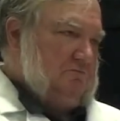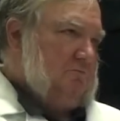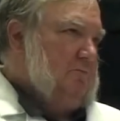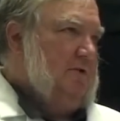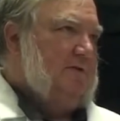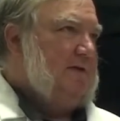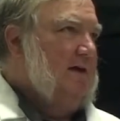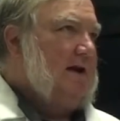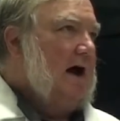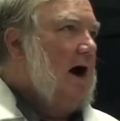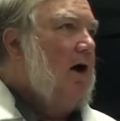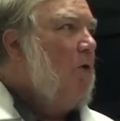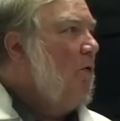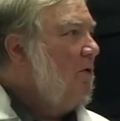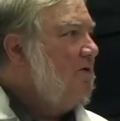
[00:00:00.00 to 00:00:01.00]
Within
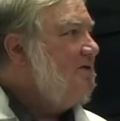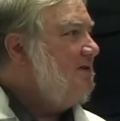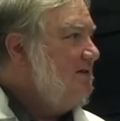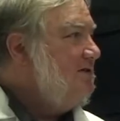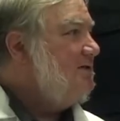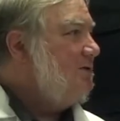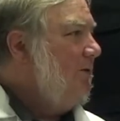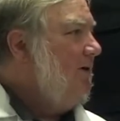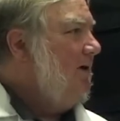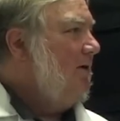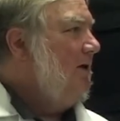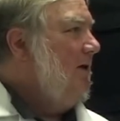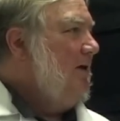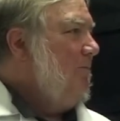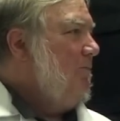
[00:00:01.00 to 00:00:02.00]
hours in soil,
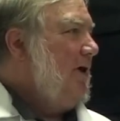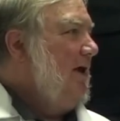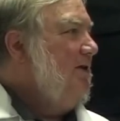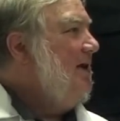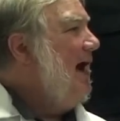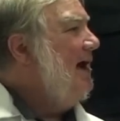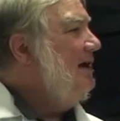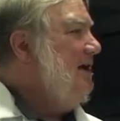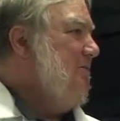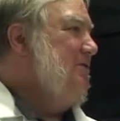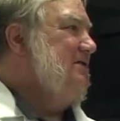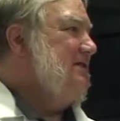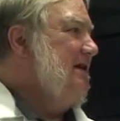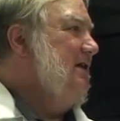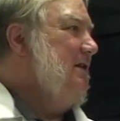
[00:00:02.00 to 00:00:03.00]
probably
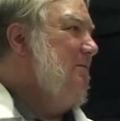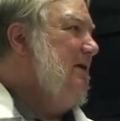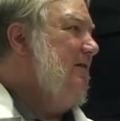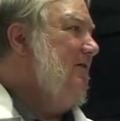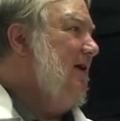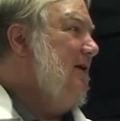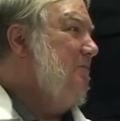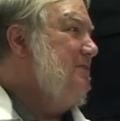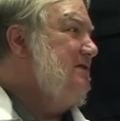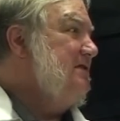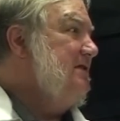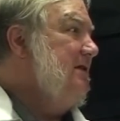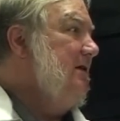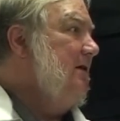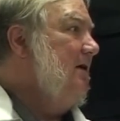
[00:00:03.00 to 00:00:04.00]
90% of the B vitamins in
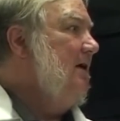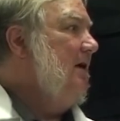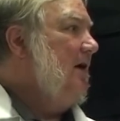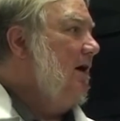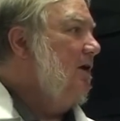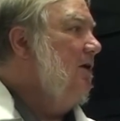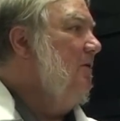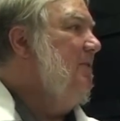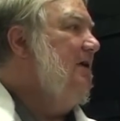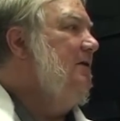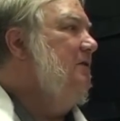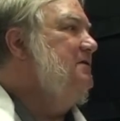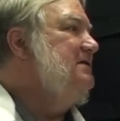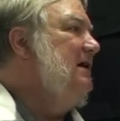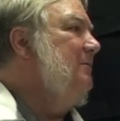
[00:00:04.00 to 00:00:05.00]
here are going to be
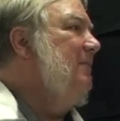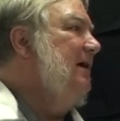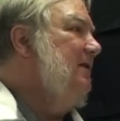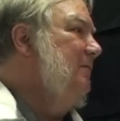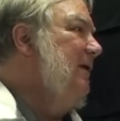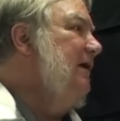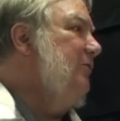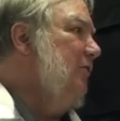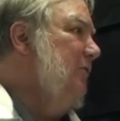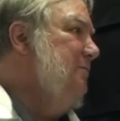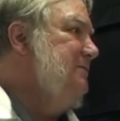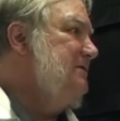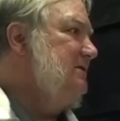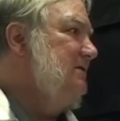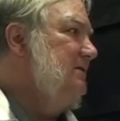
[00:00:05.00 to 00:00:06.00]
used up by the
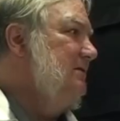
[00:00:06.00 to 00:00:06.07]
microbes.